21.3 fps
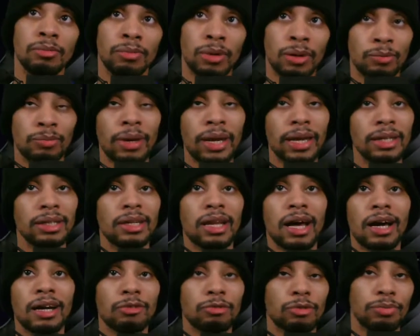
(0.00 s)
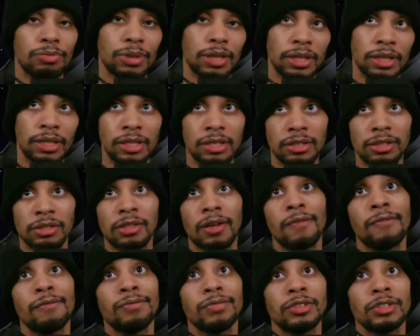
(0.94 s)
My main knock would be is
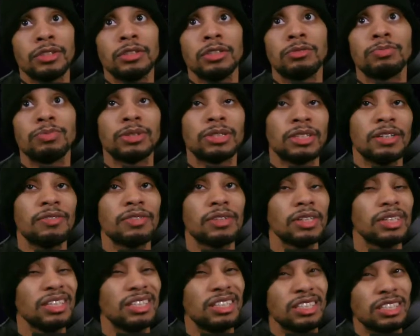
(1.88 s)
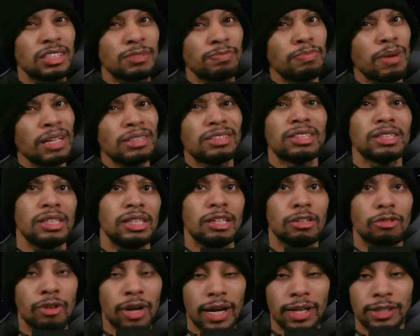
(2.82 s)
specifically and especially
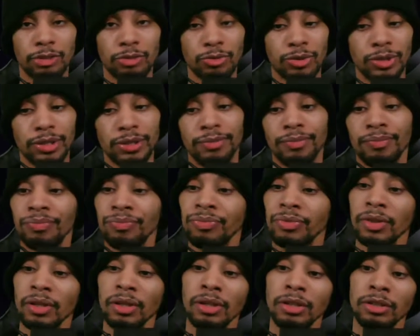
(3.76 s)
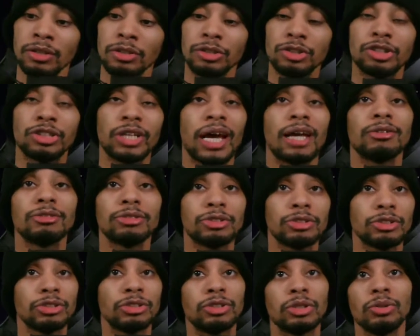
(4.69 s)
in Crash 1. Your
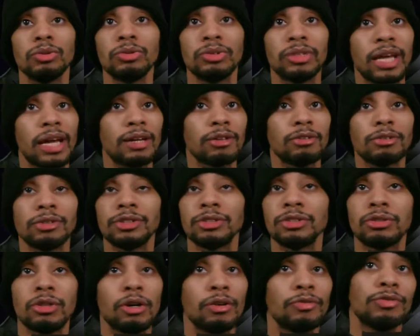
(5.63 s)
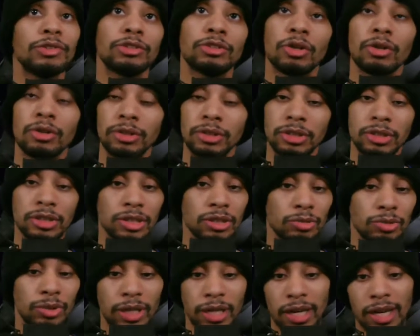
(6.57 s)
shadows are so daggone soft, it's hard to
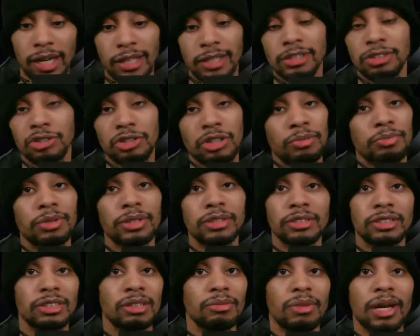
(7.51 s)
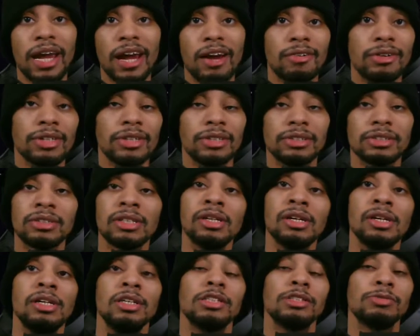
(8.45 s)
see where the heck you're jumping in some areas,
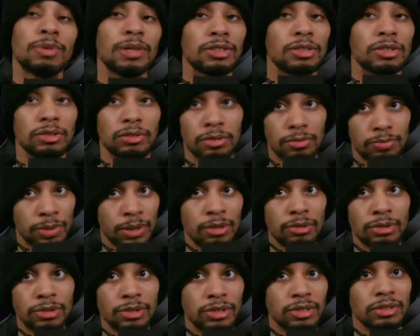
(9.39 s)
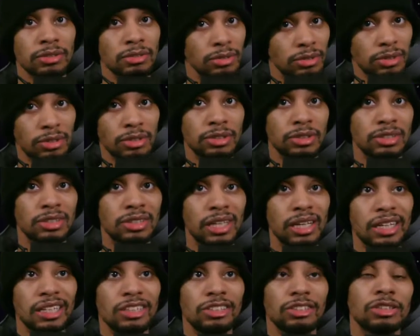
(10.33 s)
especially depending on the
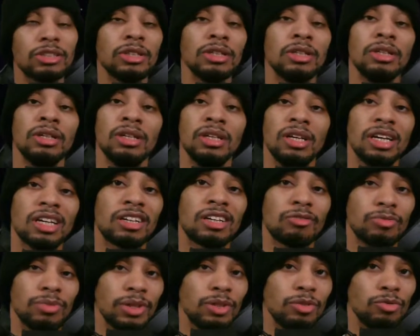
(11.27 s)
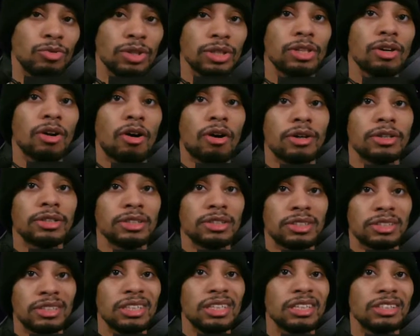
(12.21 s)
stage. It can be really hard
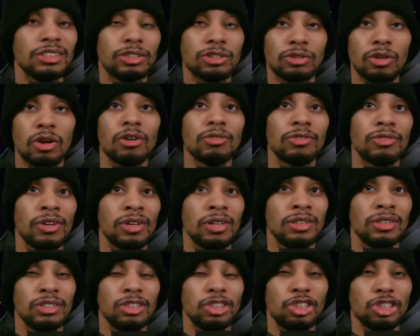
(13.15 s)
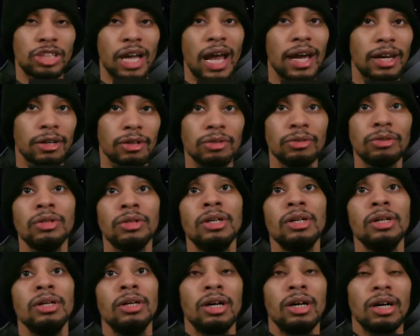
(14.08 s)
to see a soft shadow
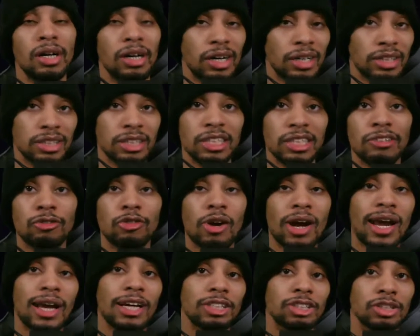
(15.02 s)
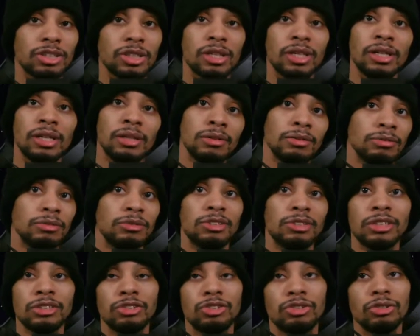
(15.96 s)
underneath Crash. And
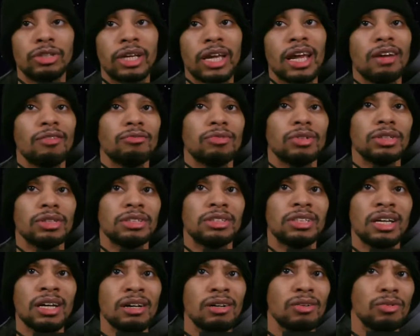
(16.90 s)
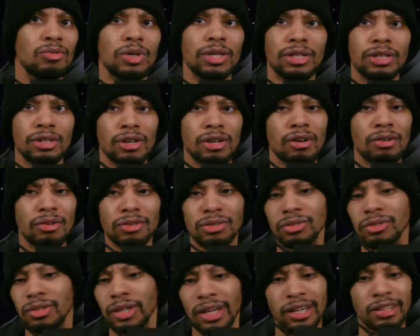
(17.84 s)
since you can't really tell where you're
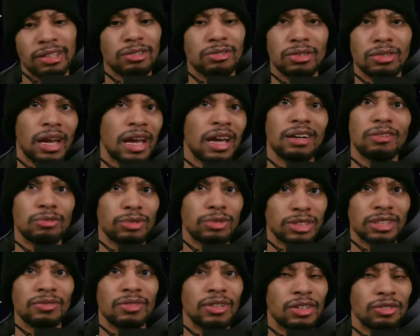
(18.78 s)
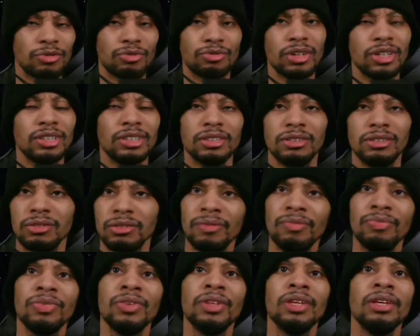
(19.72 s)
going or heck what's even in front of you,
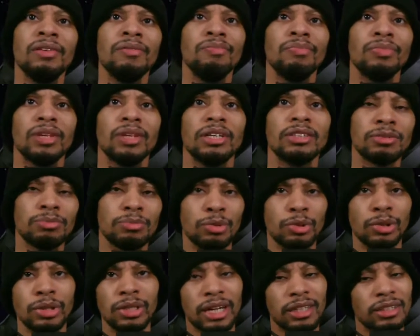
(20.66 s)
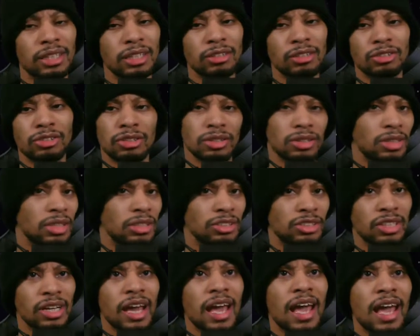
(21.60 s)
it's important. I think they
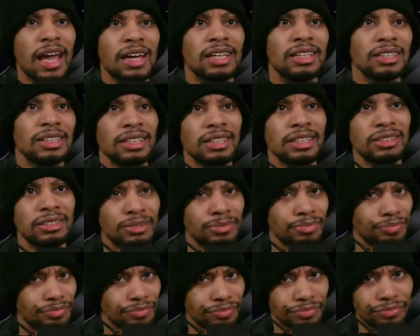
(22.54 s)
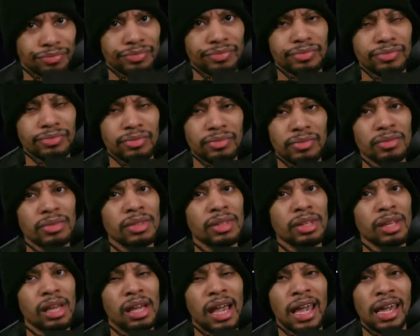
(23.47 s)
should have had at least
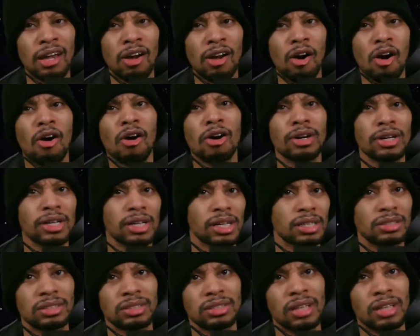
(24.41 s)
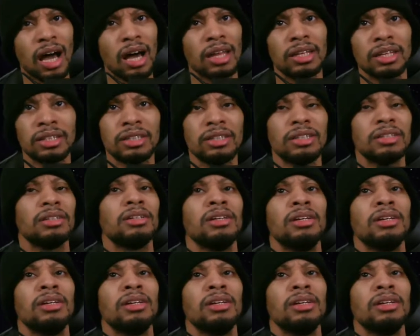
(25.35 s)
a hard, solid